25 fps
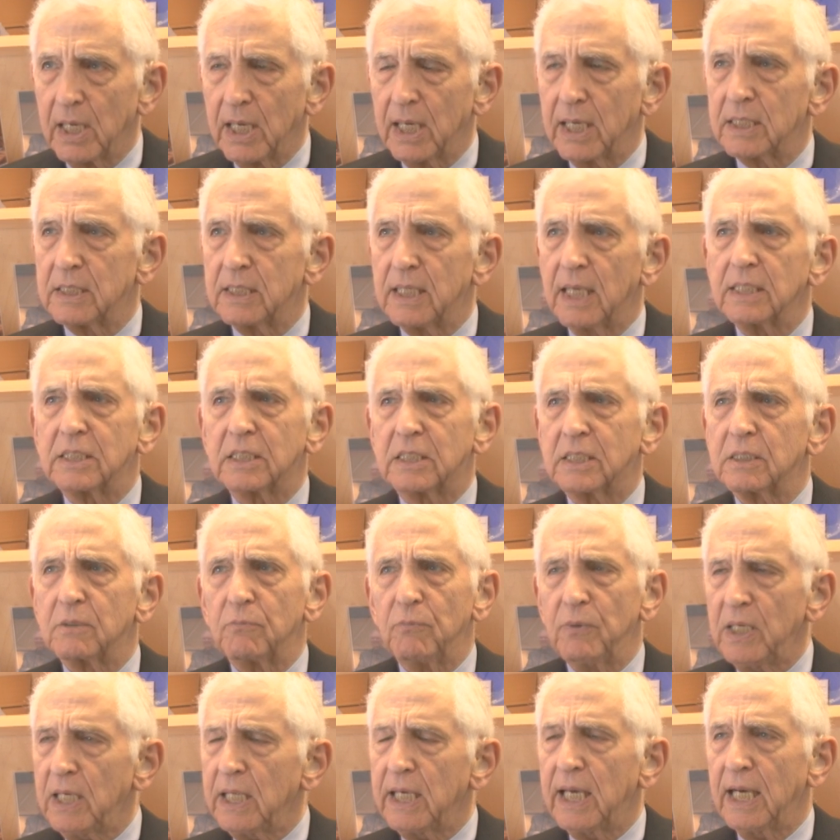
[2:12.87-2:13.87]
And that
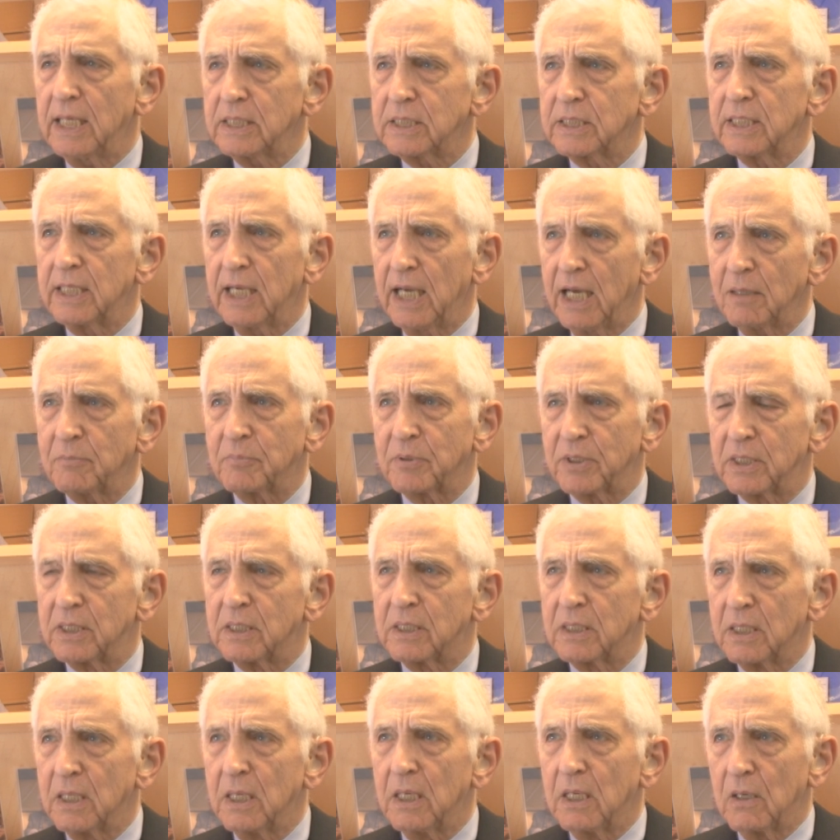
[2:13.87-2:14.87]
really hasn't happened,
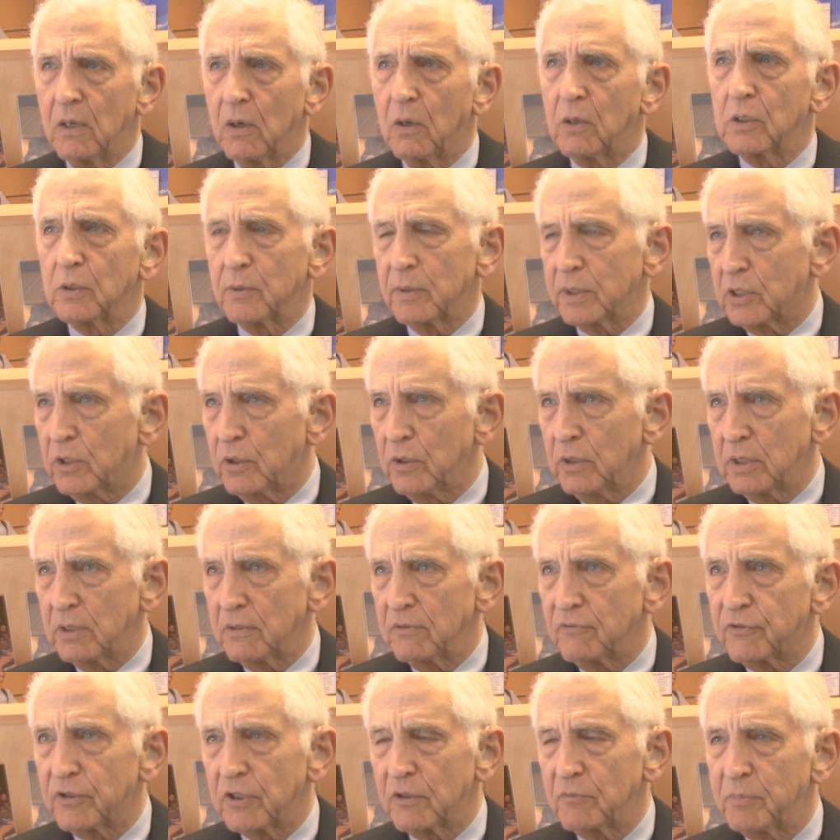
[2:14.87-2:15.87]
although it could
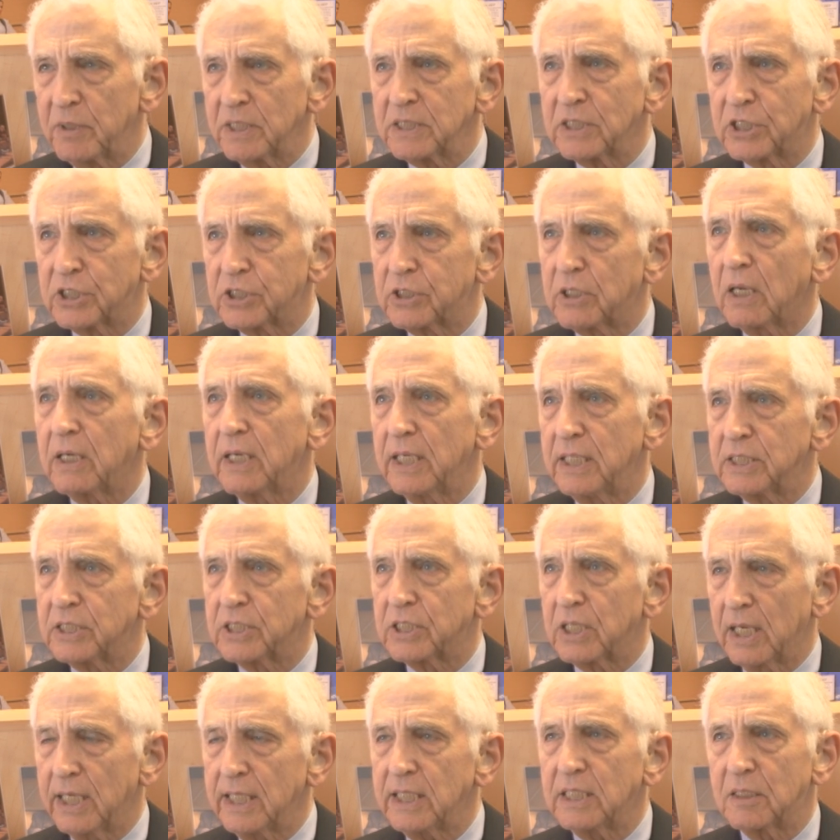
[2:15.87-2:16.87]
have. There have been
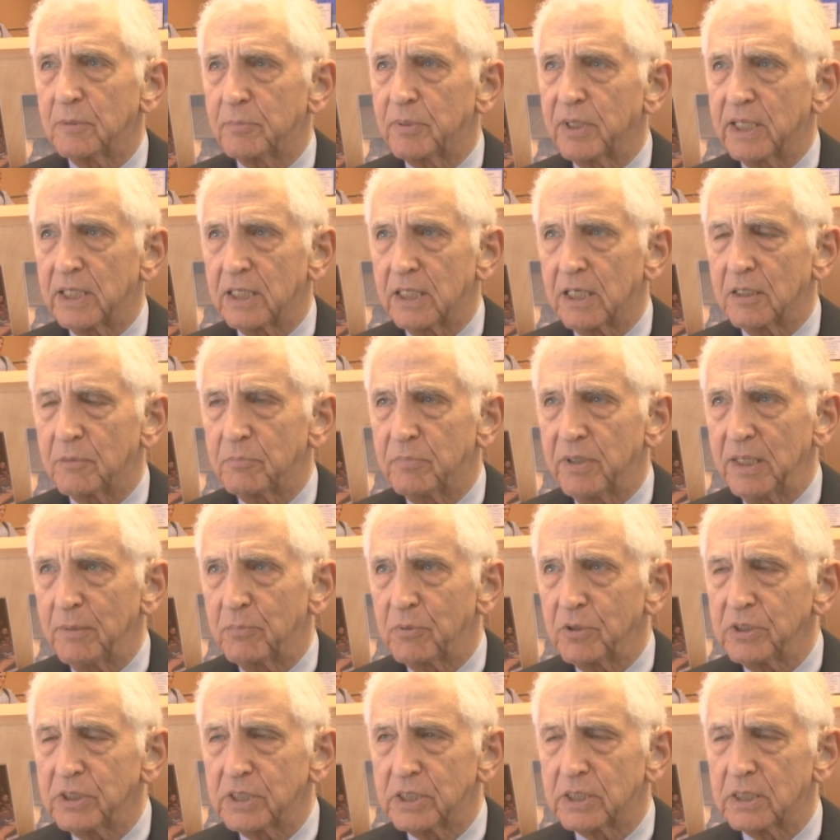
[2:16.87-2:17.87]
studies like the Pentagon
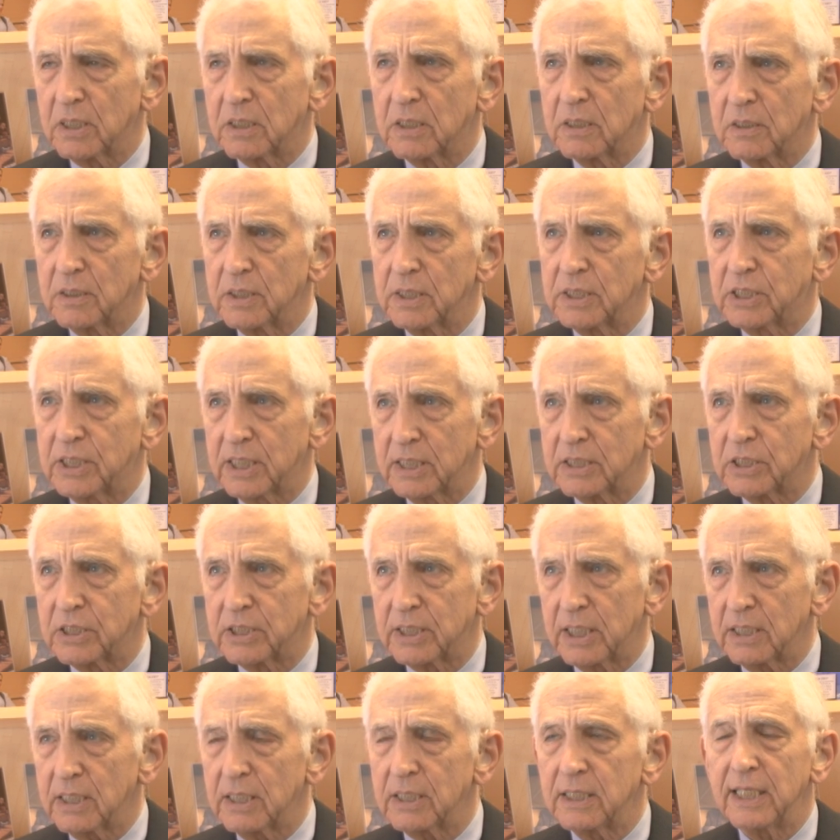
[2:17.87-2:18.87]
Papers uh, since
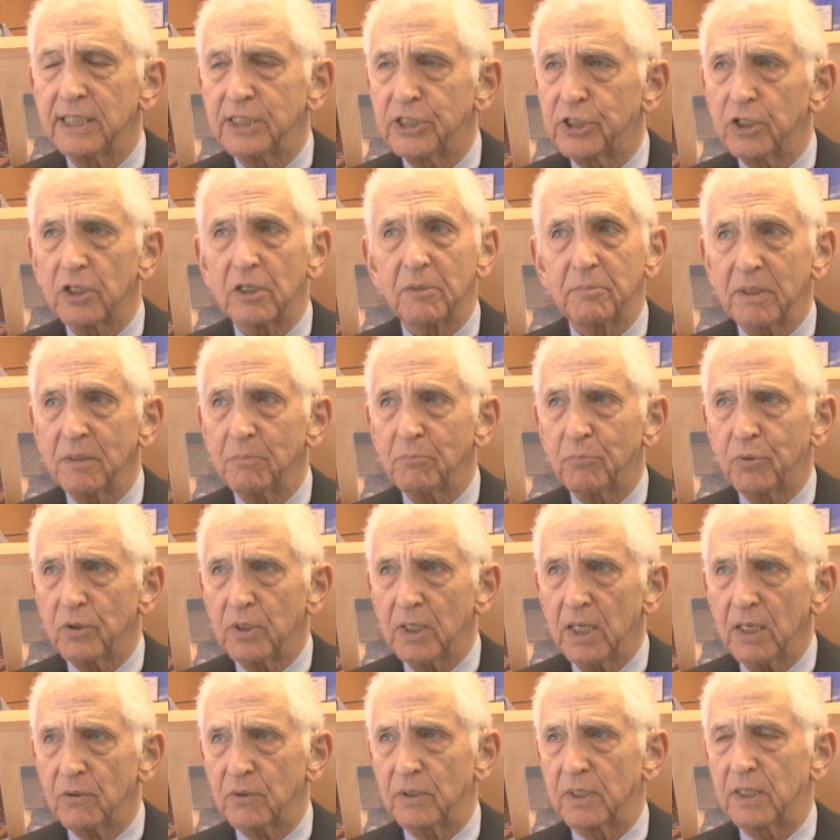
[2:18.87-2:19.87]
then, and they should have been
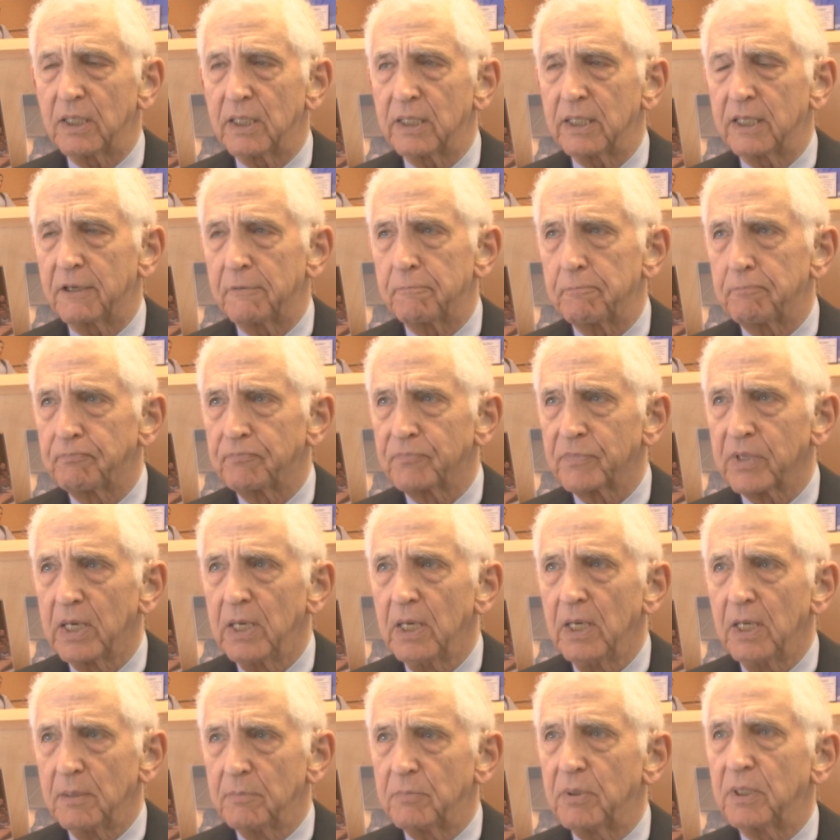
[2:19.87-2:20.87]
put out, I think
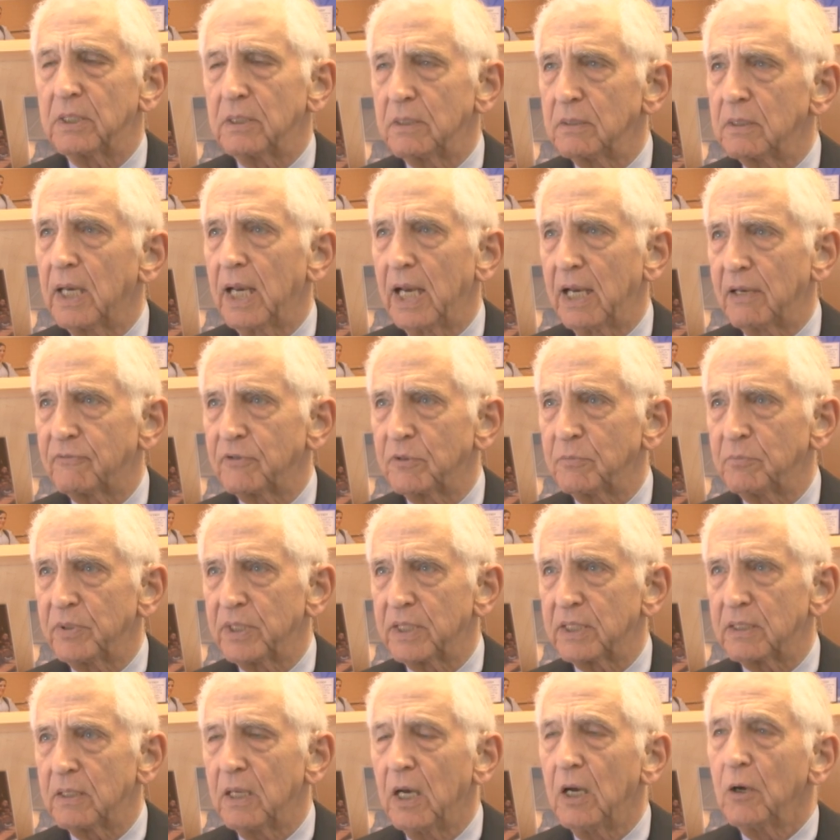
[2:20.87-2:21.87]
but haven't
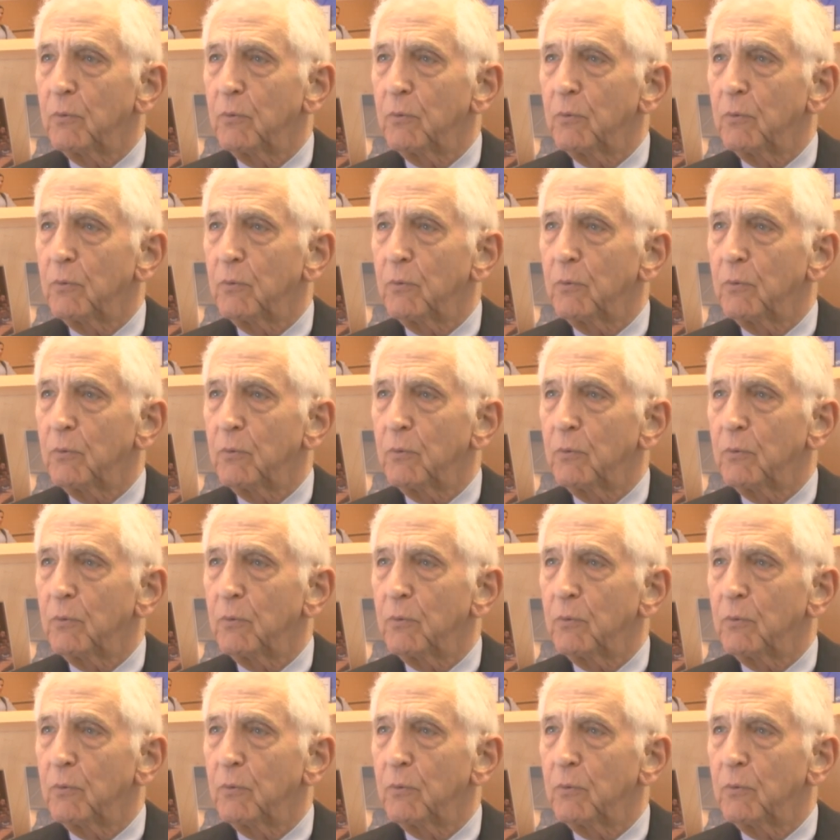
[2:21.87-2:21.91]
been.